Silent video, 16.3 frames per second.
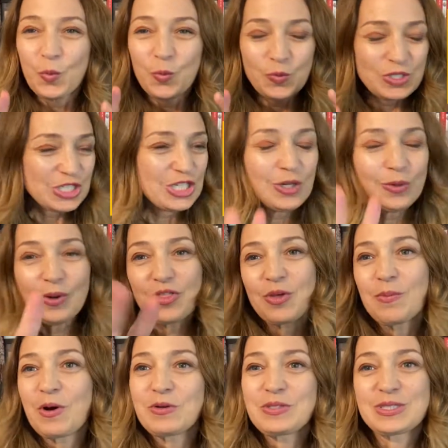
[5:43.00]
2 of the
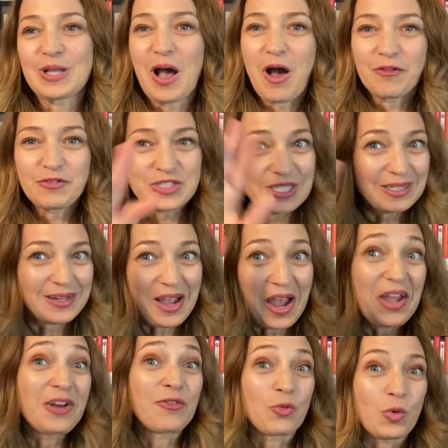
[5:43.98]
most often
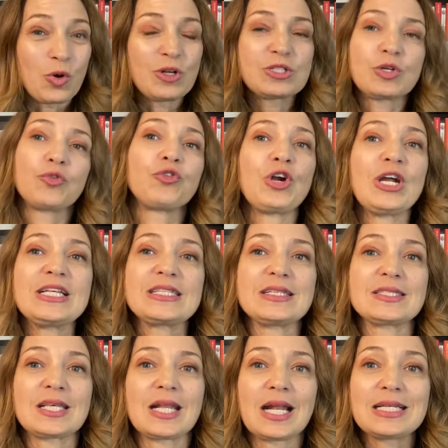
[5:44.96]
kind of words or
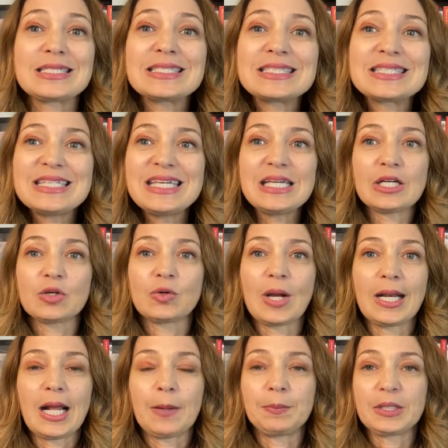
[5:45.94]
phrases that I see in
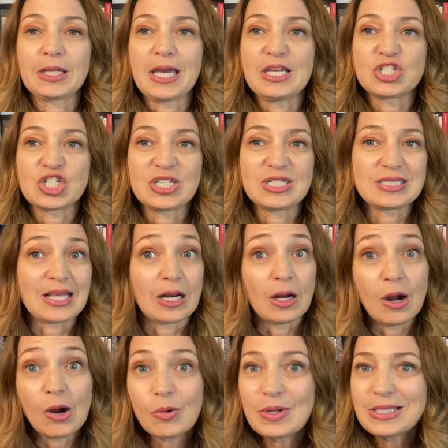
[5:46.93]
grant applications that
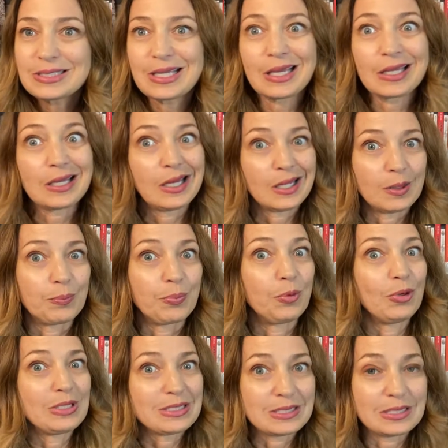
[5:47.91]
always get kind of
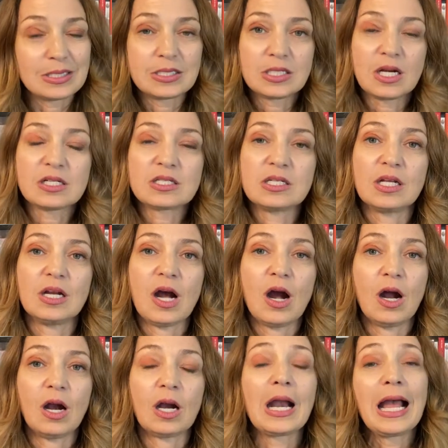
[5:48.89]
points deducted
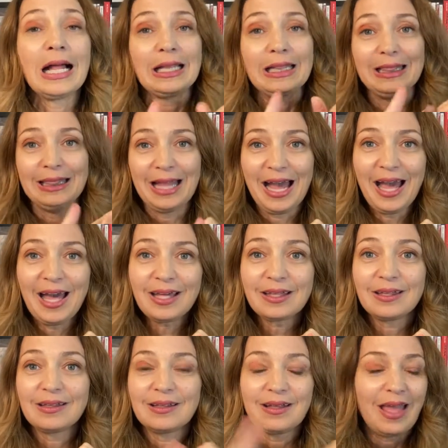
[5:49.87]
are
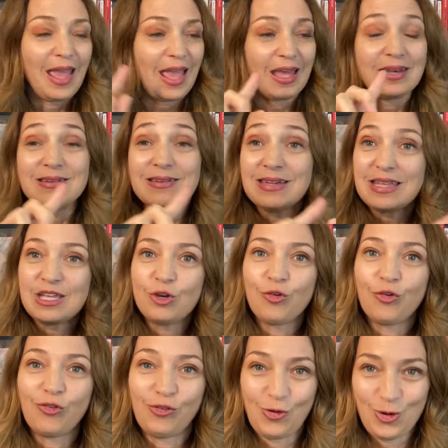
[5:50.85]
lack and need
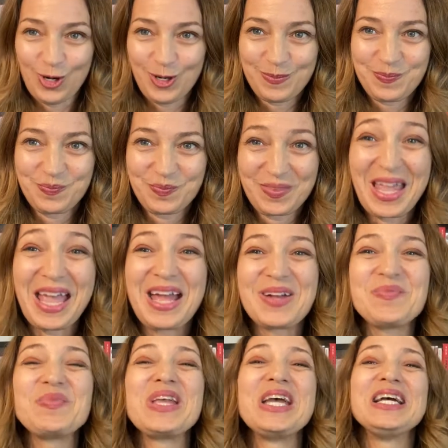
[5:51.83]
for.
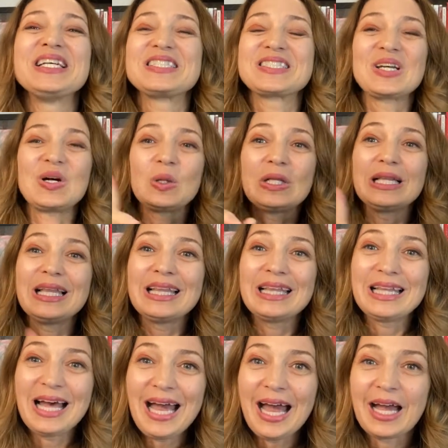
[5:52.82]
Okay, so
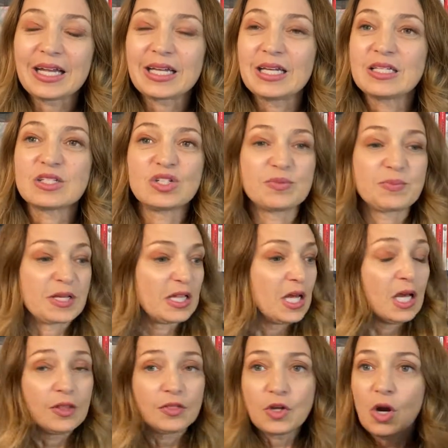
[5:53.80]
lack, it could be,
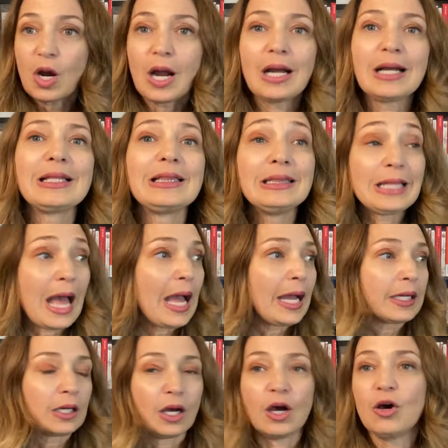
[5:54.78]
there are a
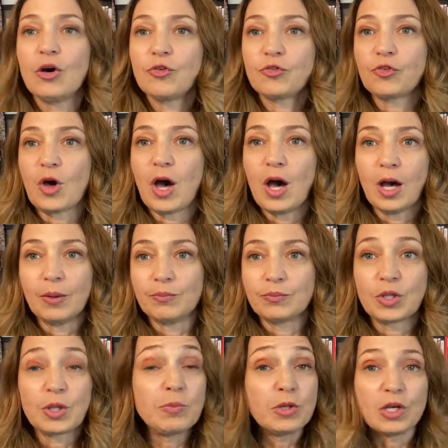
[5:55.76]
lack of
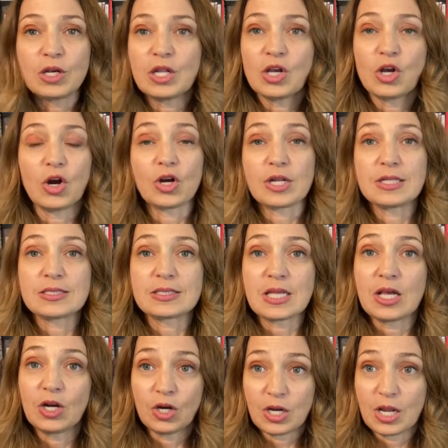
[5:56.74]
community gardens
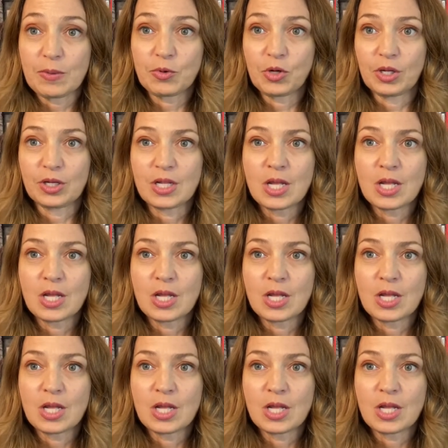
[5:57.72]
in our neighborhood.